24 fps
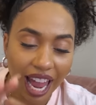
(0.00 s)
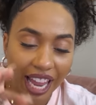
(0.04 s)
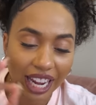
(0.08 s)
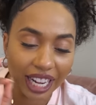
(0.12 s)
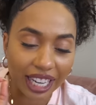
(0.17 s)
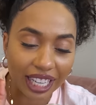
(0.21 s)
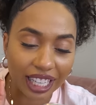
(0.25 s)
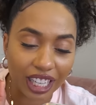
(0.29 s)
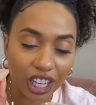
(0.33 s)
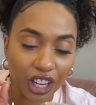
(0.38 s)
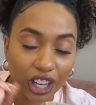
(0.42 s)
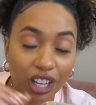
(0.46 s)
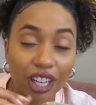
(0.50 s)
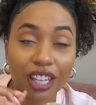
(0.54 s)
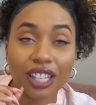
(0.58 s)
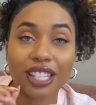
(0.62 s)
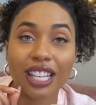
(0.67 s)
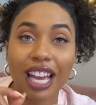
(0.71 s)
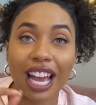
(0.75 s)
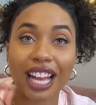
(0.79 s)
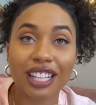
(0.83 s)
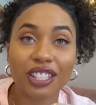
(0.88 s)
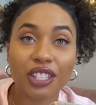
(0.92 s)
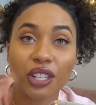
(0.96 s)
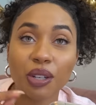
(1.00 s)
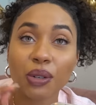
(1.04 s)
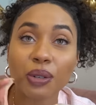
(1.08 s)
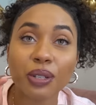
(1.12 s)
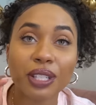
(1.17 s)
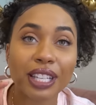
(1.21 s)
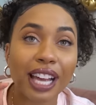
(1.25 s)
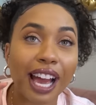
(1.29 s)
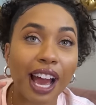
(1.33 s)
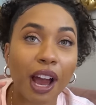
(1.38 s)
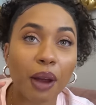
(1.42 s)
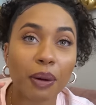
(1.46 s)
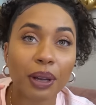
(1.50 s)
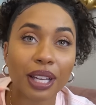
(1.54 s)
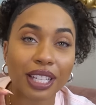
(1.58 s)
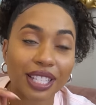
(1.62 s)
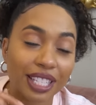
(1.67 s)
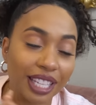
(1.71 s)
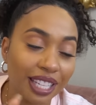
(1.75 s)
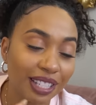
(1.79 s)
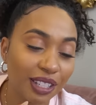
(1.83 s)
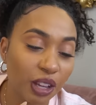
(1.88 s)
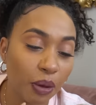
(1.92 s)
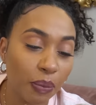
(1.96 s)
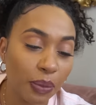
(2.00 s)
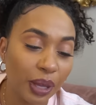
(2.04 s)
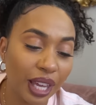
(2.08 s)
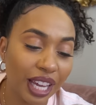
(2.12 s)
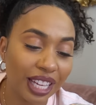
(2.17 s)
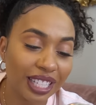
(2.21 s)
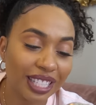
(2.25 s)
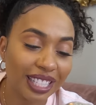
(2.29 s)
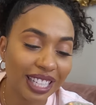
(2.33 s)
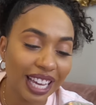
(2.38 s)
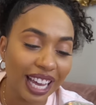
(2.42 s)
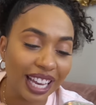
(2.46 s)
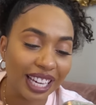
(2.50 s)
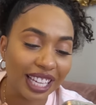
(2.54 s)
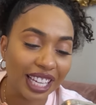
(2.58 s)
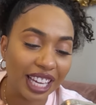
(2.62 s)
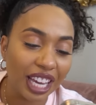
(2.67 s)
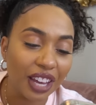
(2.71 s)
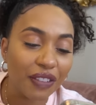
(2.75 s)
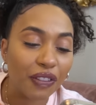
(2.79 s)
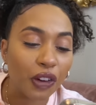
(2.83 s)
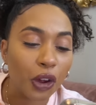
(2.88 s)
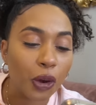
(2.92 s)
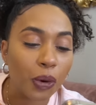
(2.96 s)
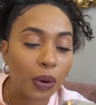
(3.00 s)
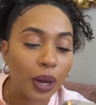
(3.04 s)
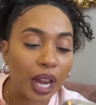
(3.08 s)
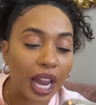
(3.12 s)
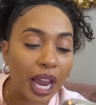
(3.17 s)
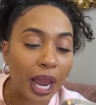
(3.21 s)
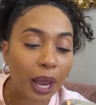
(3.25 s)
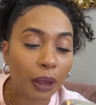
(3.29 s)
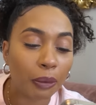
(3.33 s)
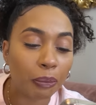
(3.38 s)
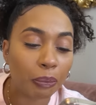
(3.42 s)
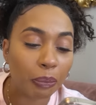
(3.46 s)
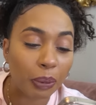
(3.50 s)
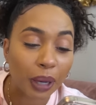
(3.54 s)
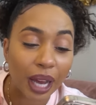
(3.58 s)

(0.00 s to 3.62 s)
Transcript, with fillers: edit her tattoos out because that's gonna be a dead giveaway.